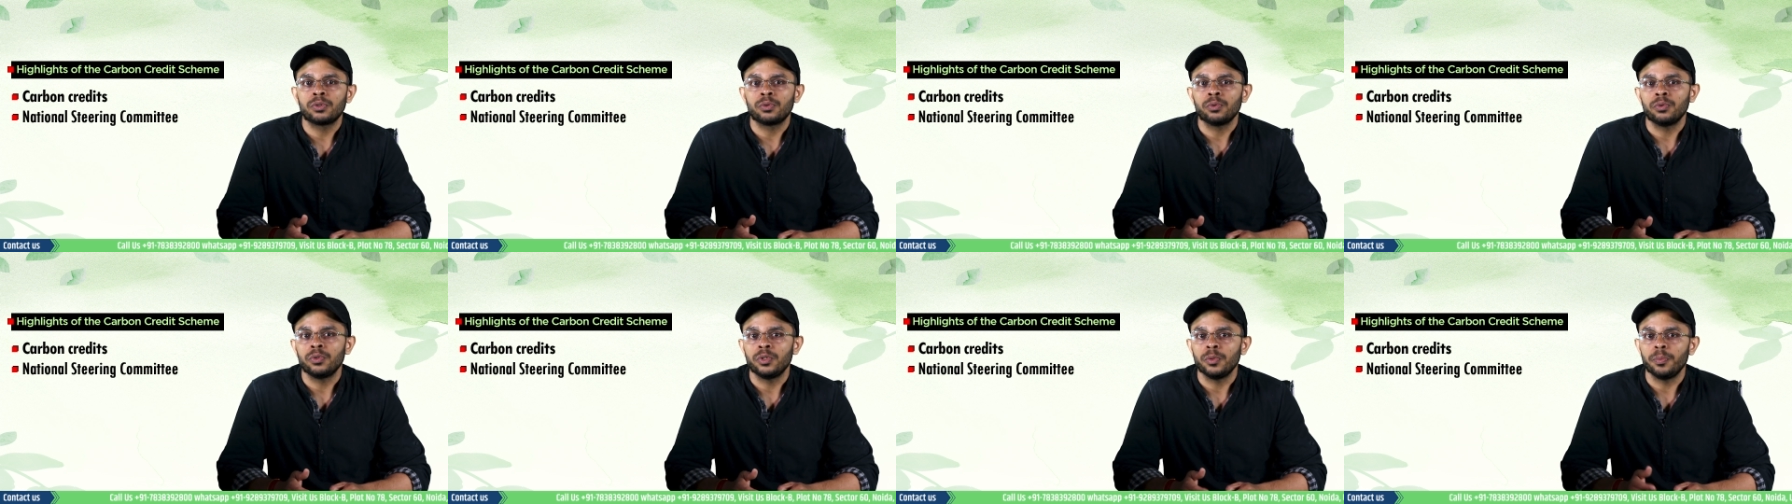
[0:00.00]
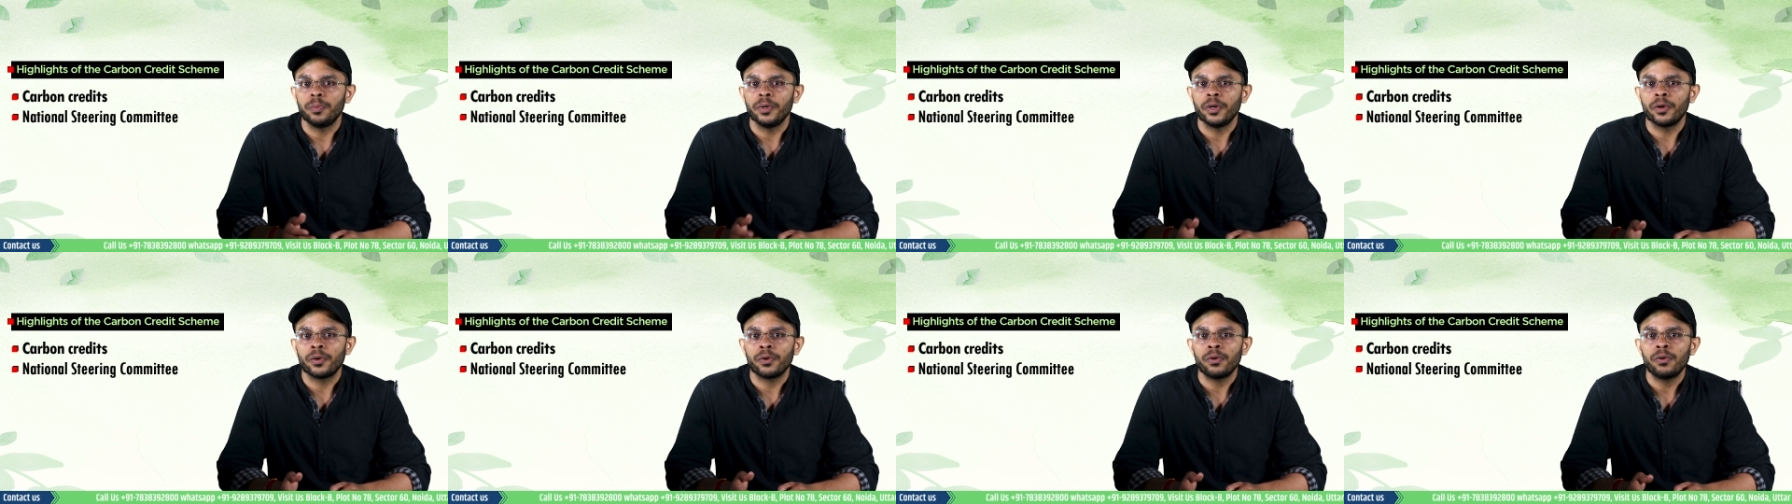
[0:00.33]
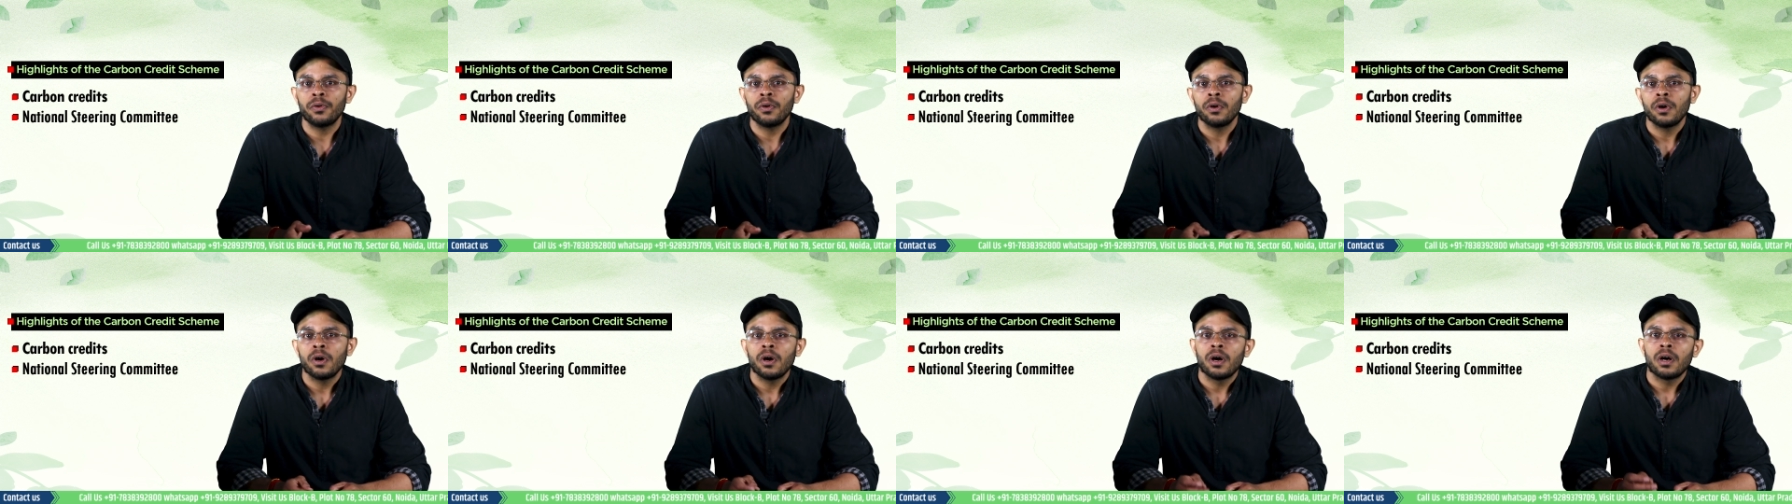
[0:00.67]
to the
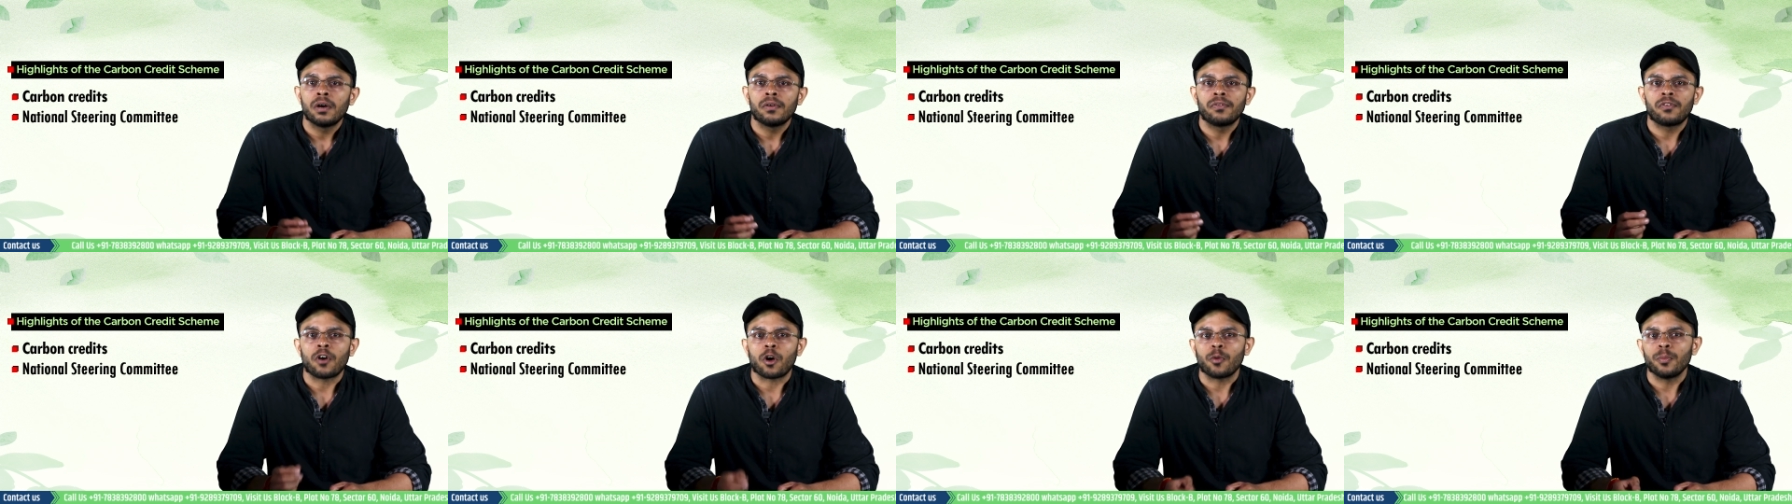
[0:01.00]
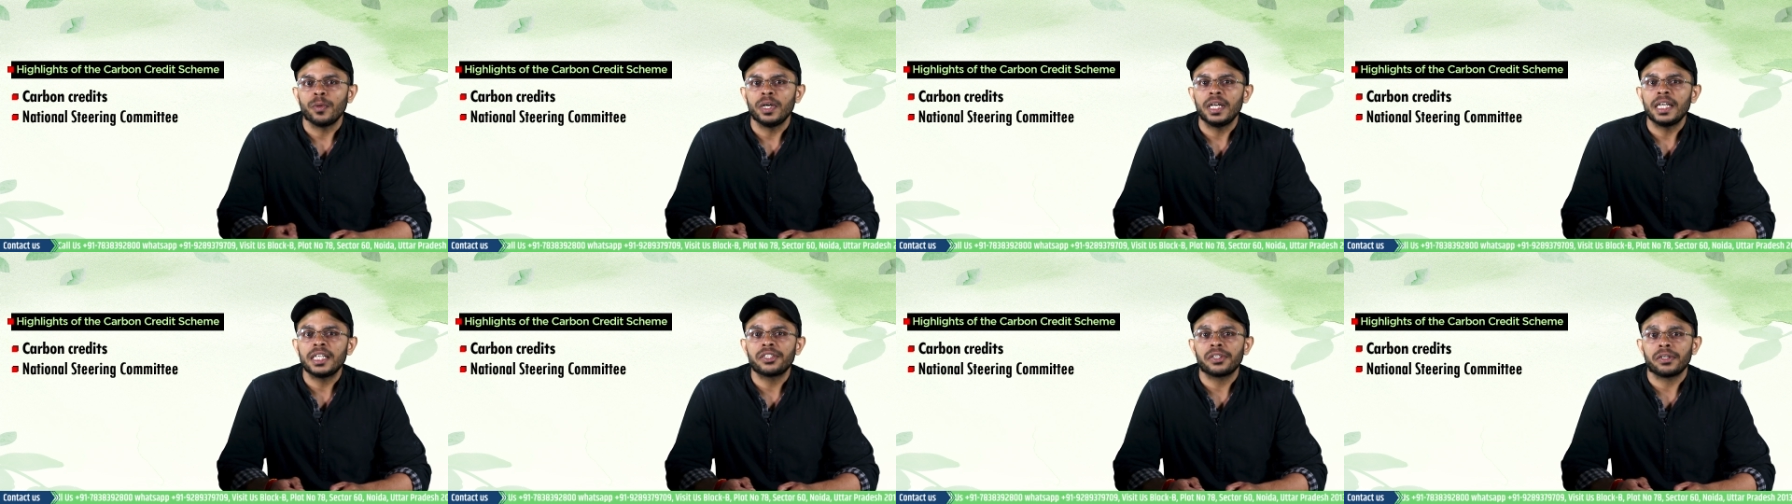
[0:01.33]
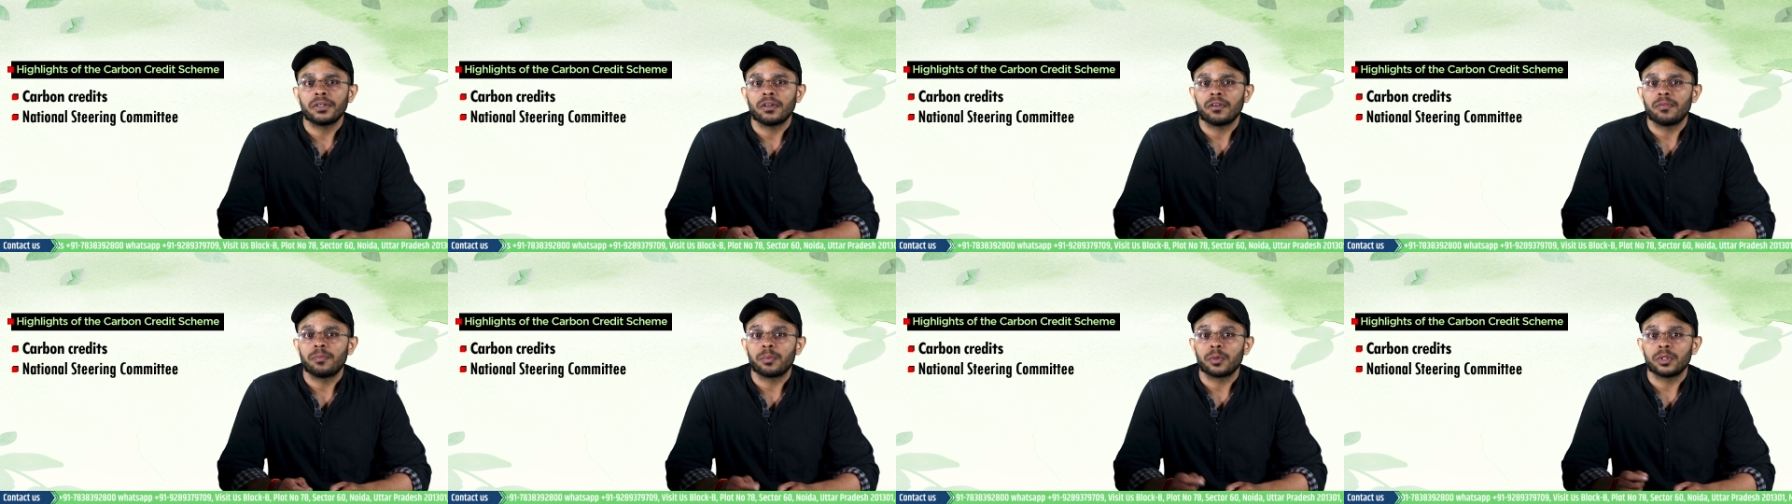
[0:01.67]
Bureau,
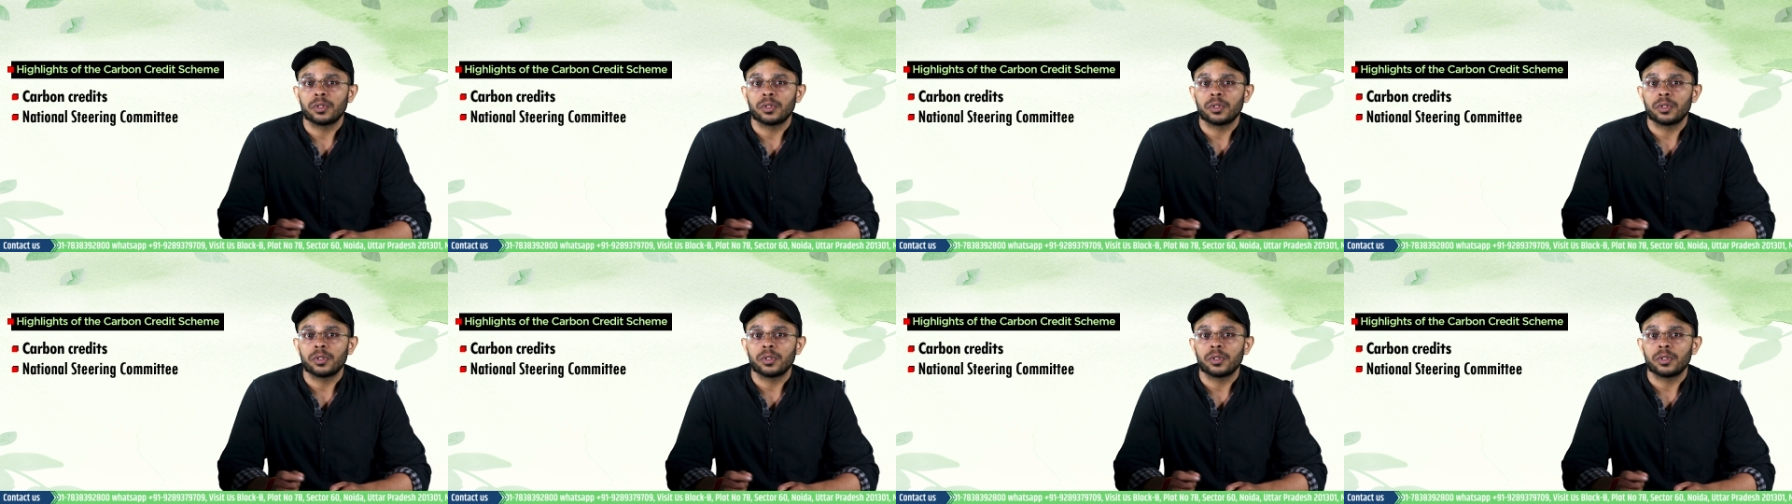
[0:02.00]
formulation of